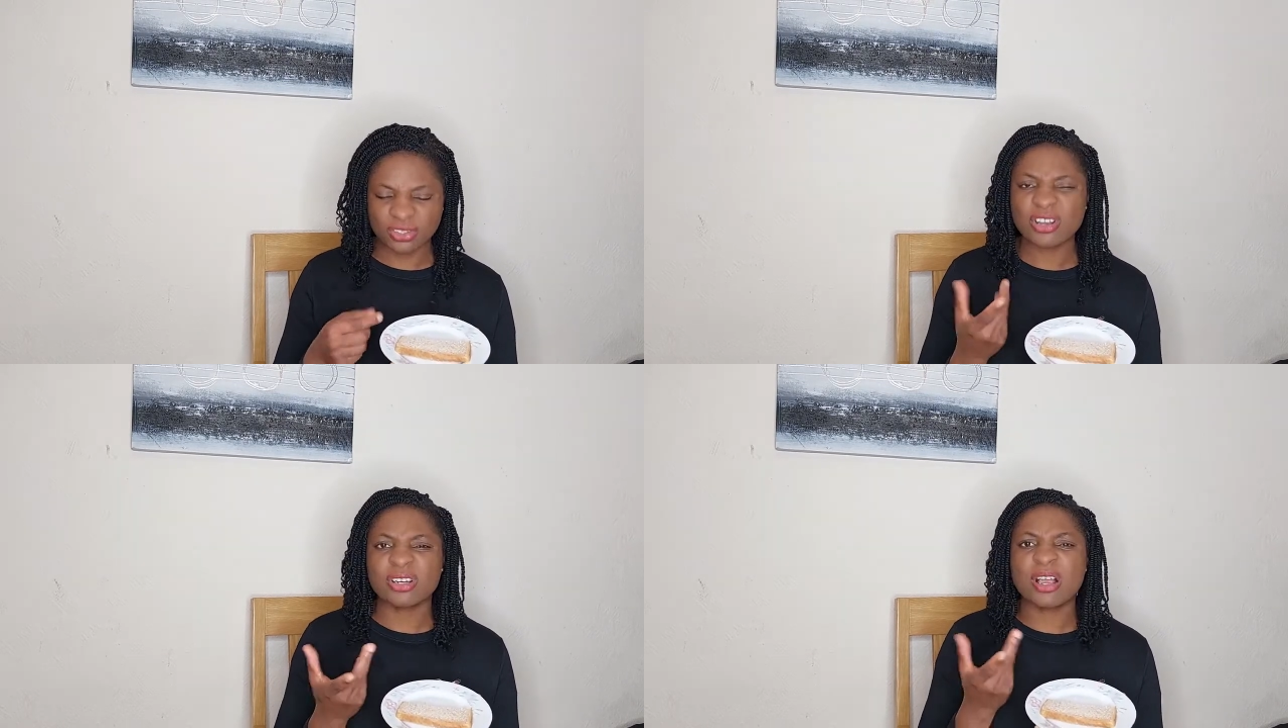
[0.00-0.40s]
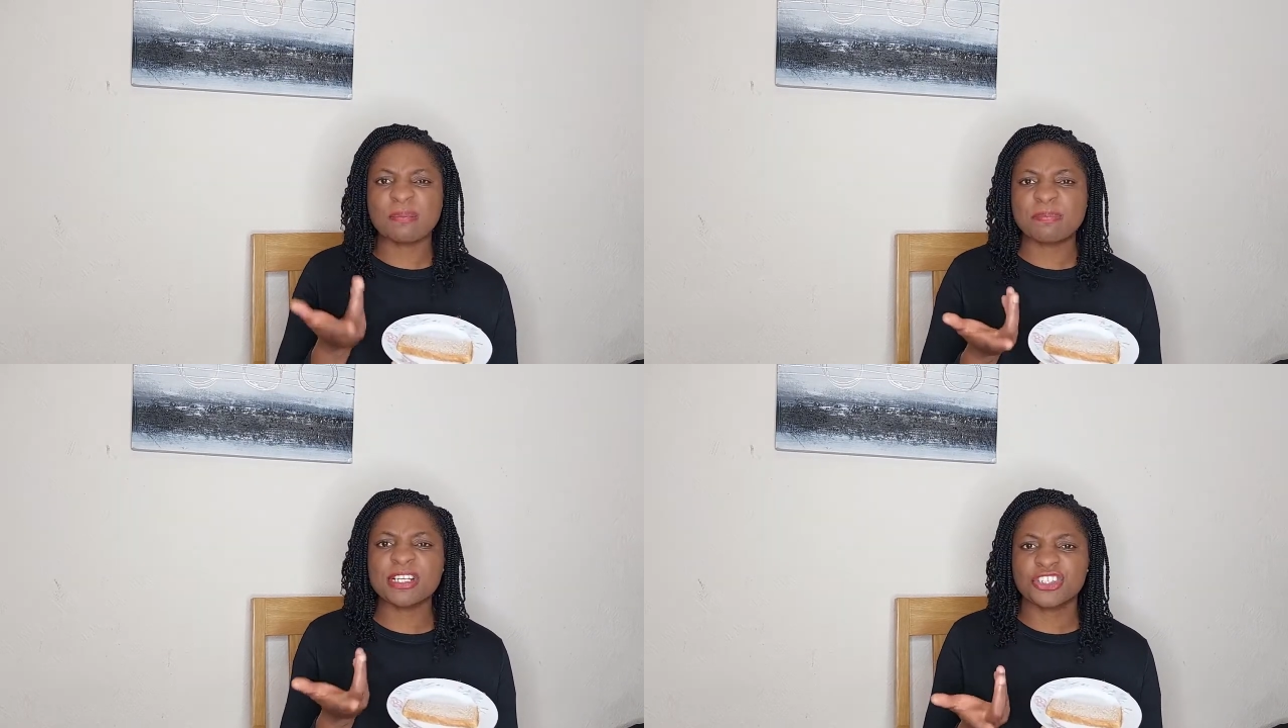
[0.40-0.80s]
not a
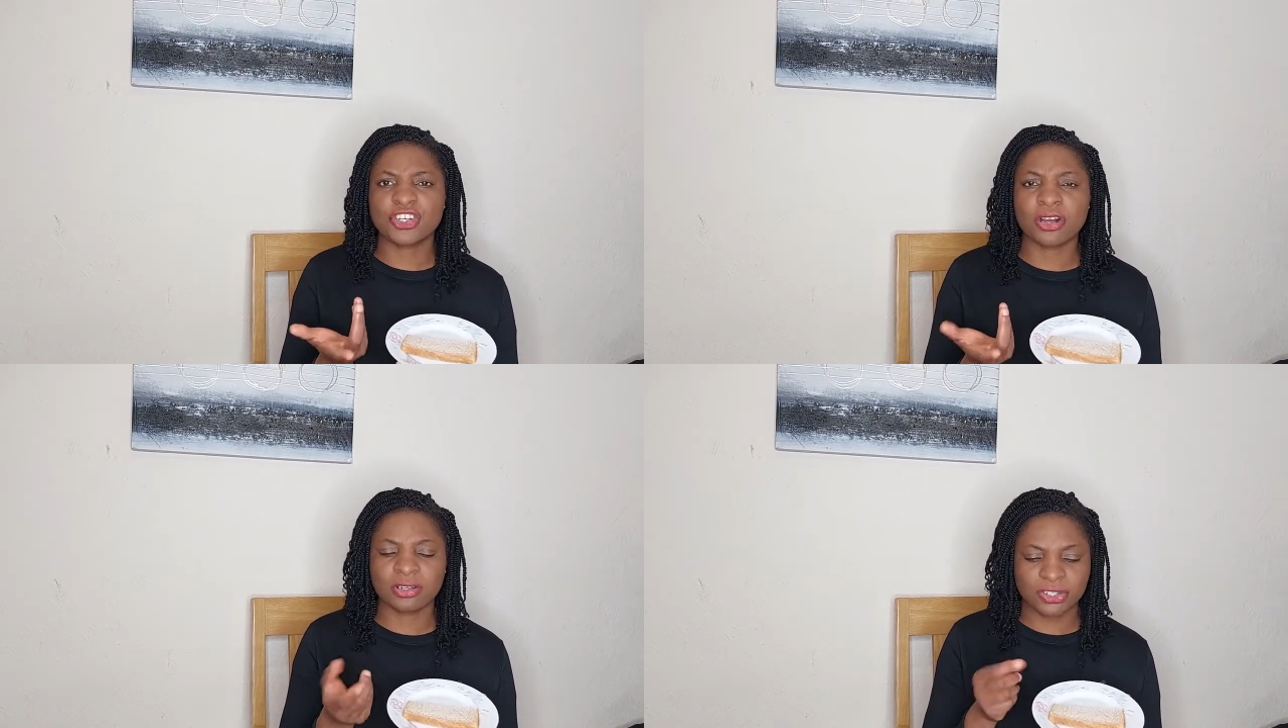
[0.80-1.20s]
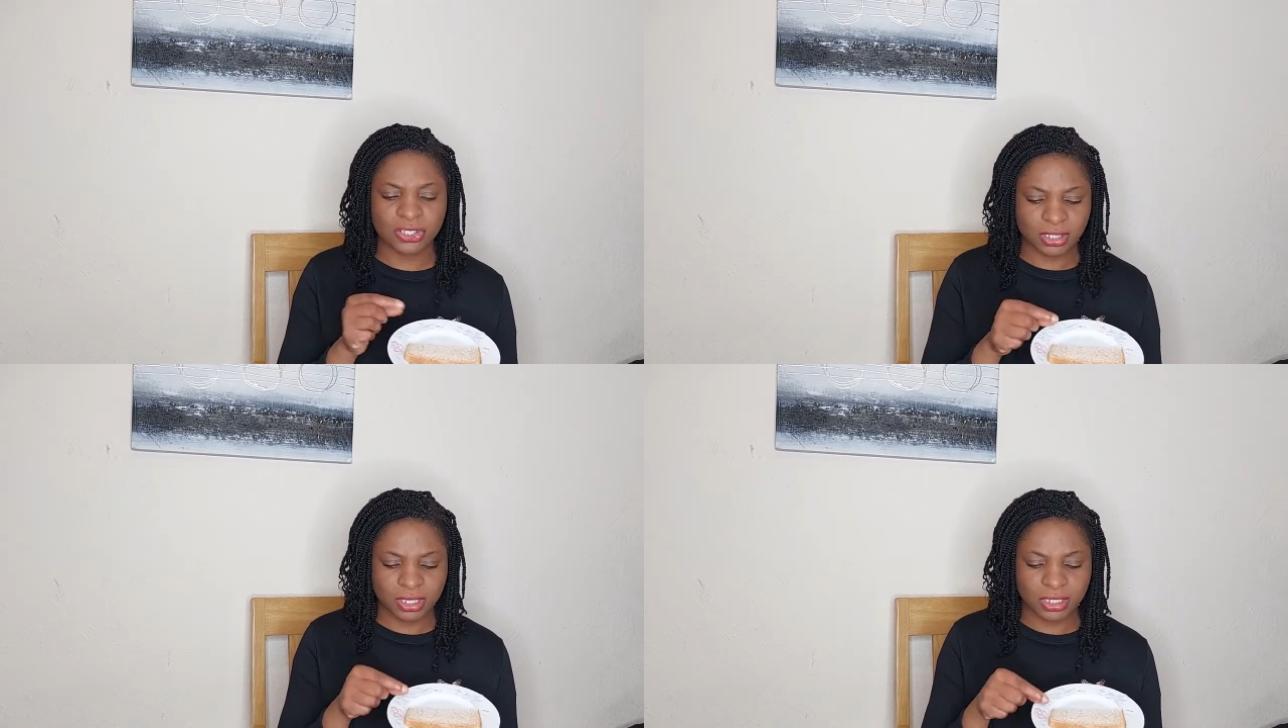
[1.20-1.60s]
big chunk,
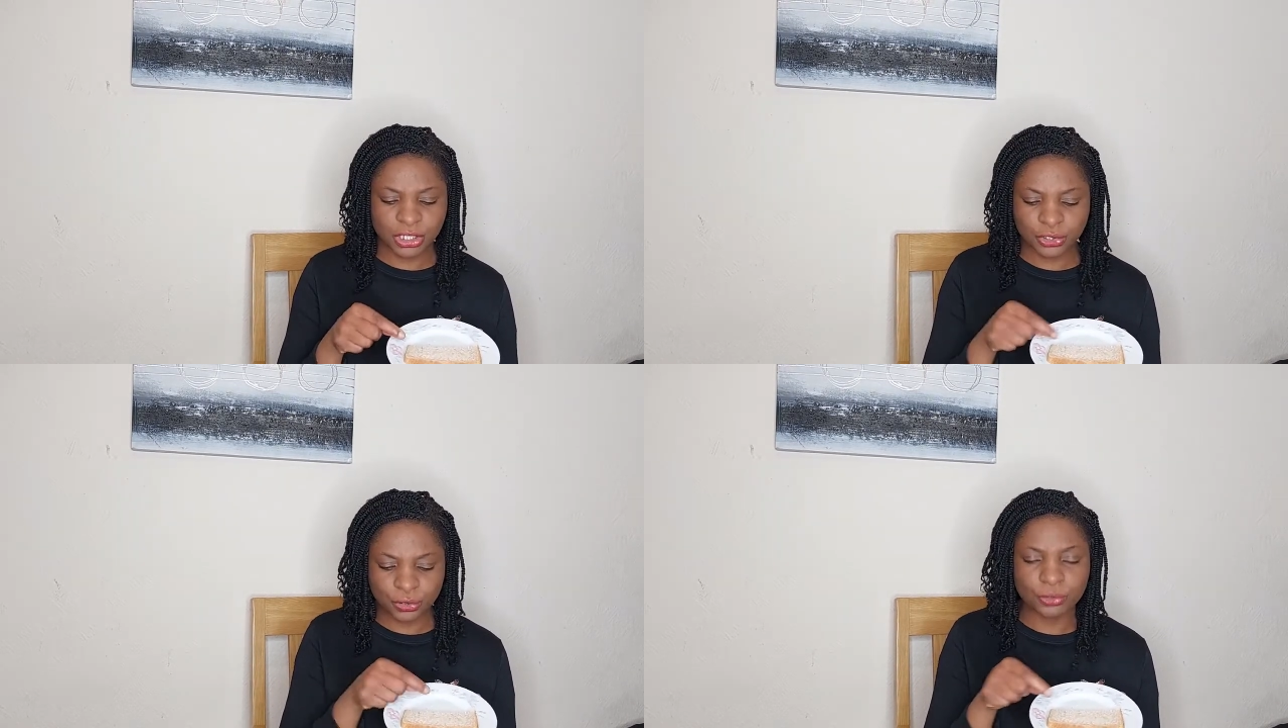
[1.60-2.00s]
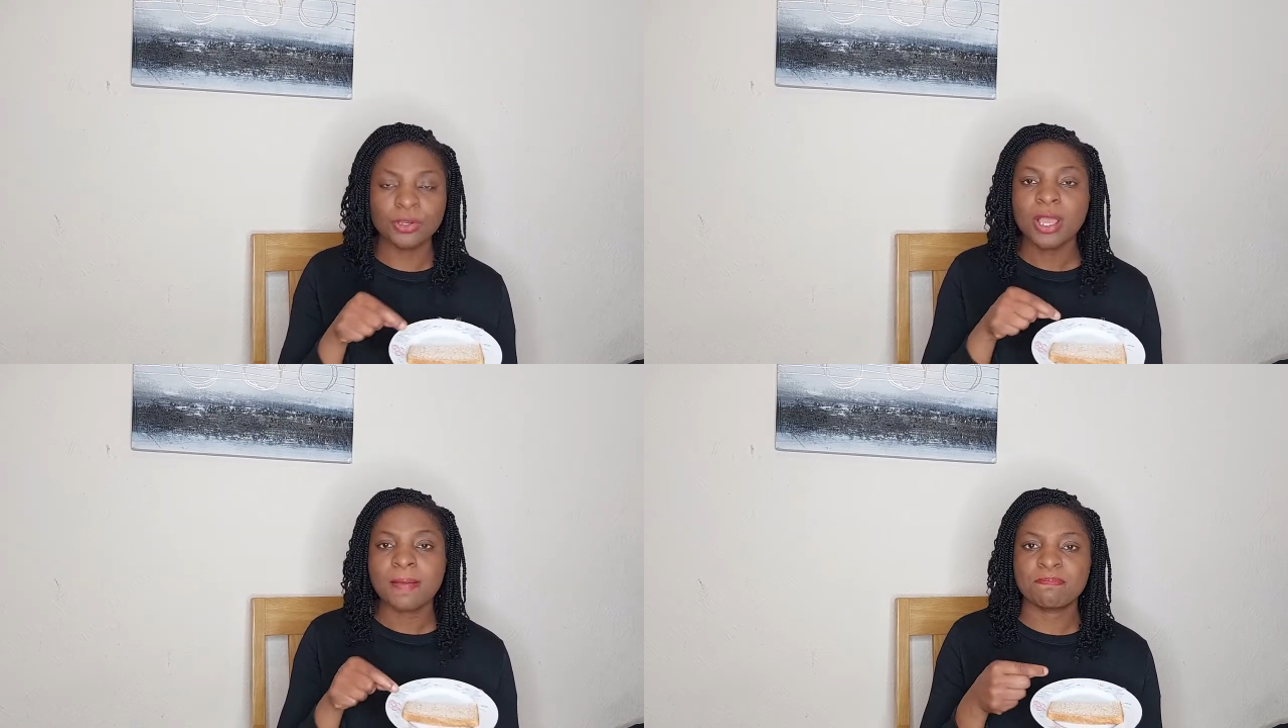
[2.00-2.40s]
just a little
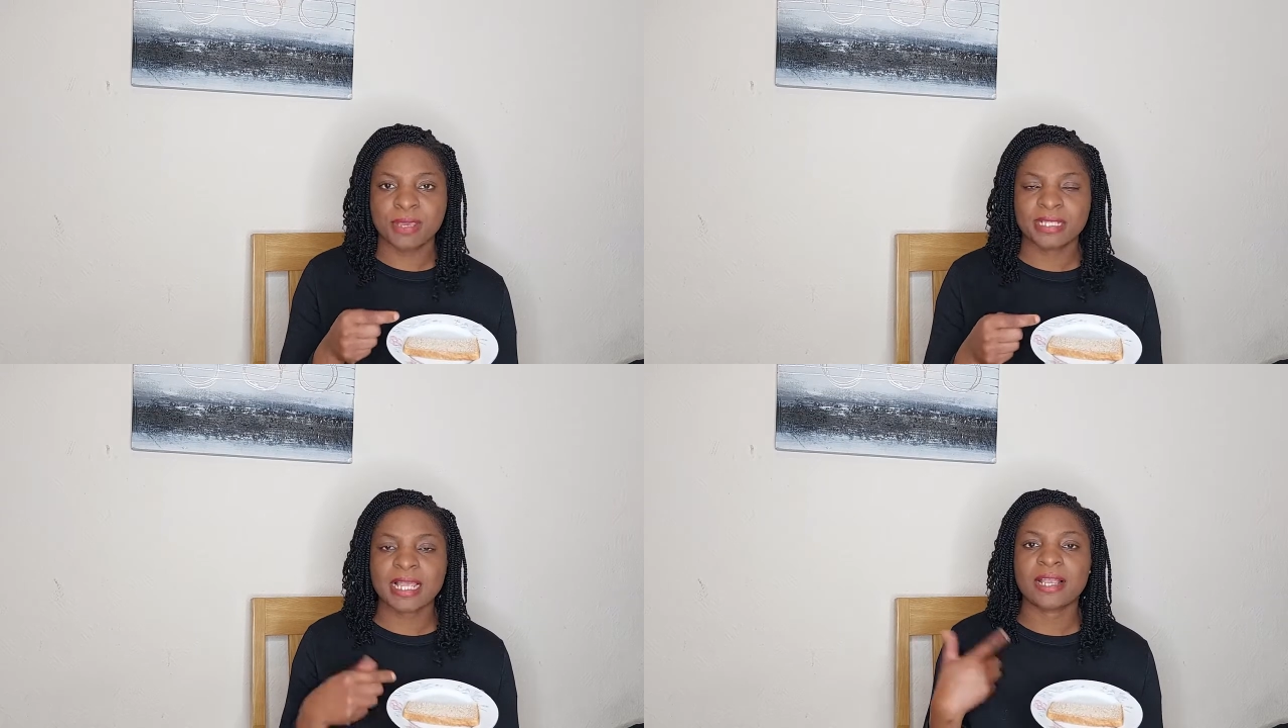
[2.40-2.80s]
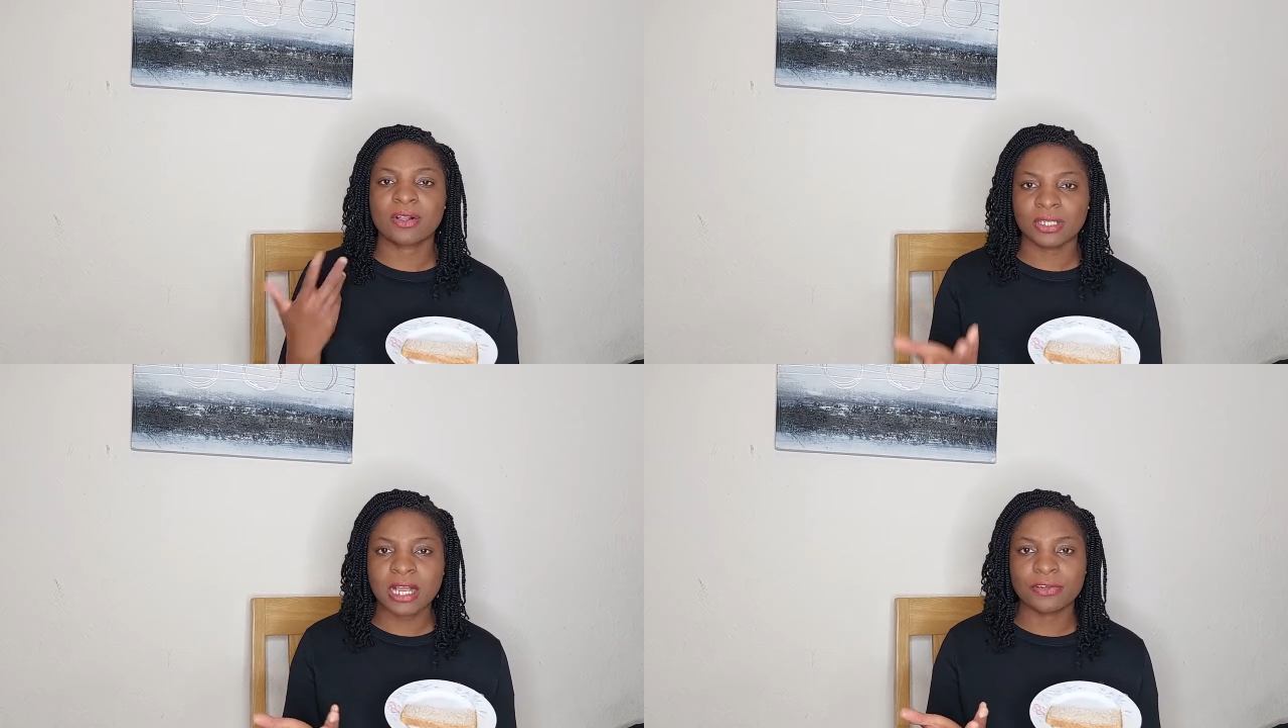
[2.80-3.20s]
bit I
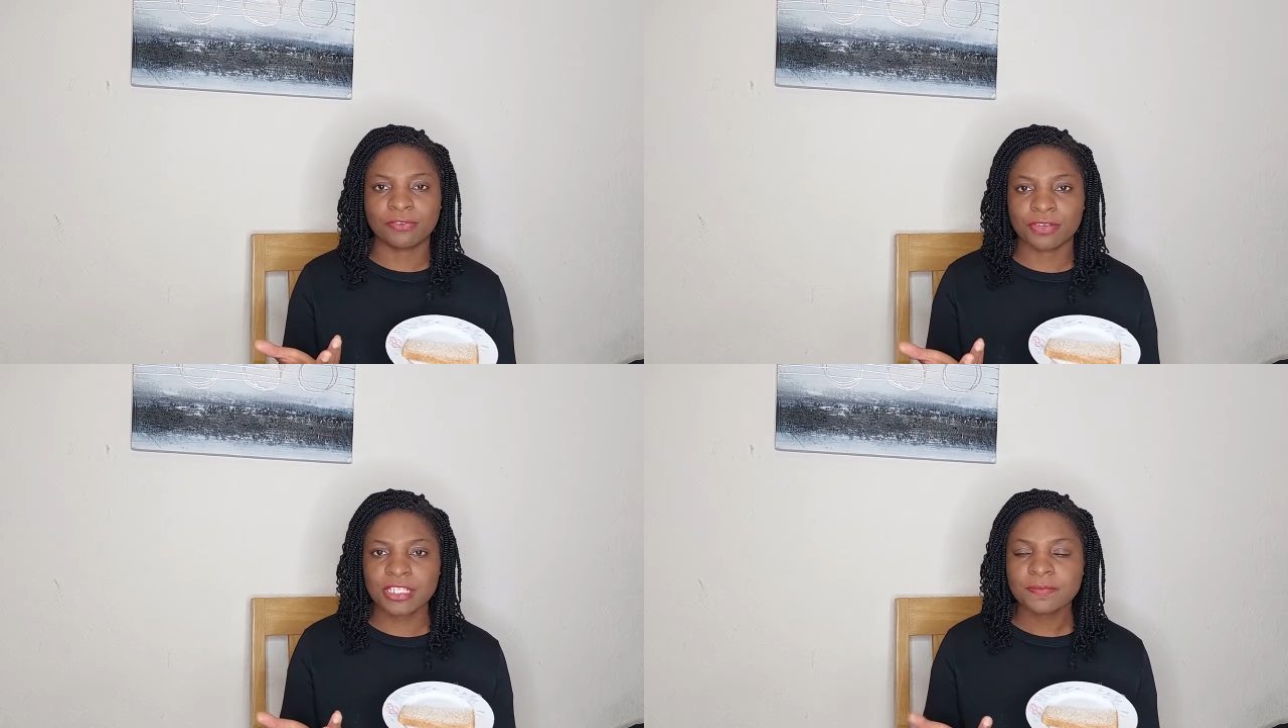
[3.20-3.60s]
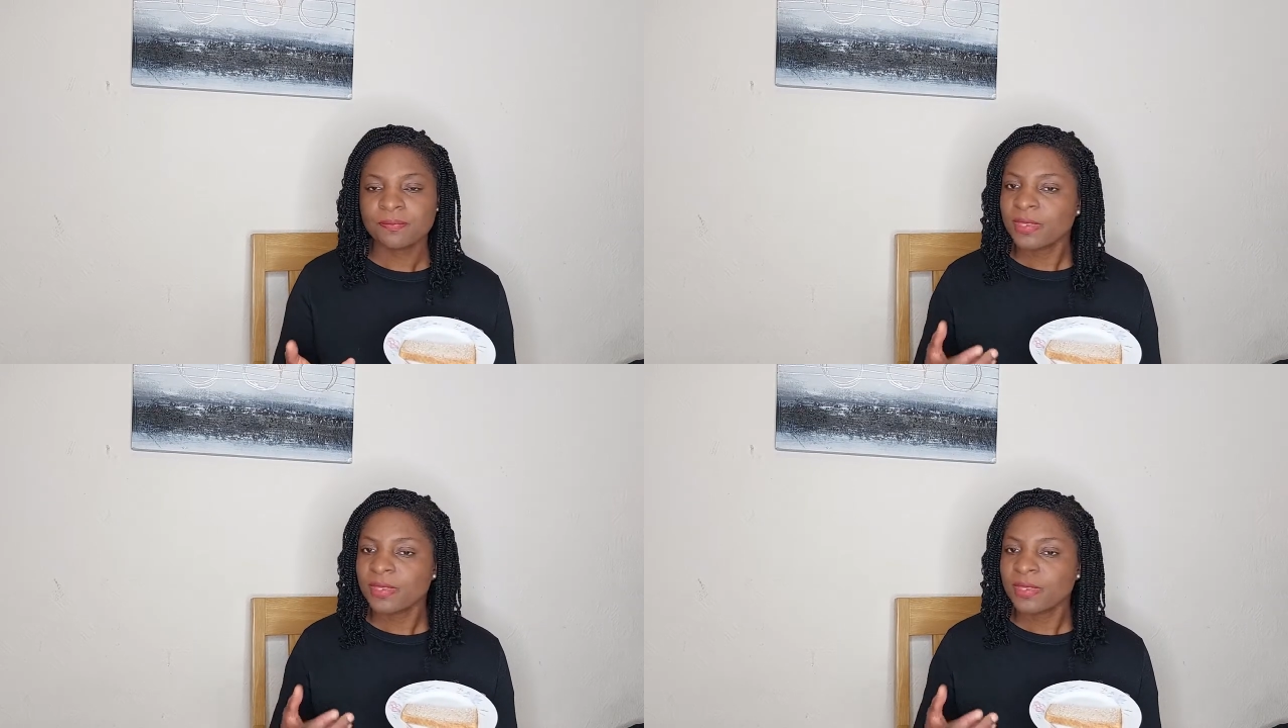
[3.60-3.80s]
cut out of it.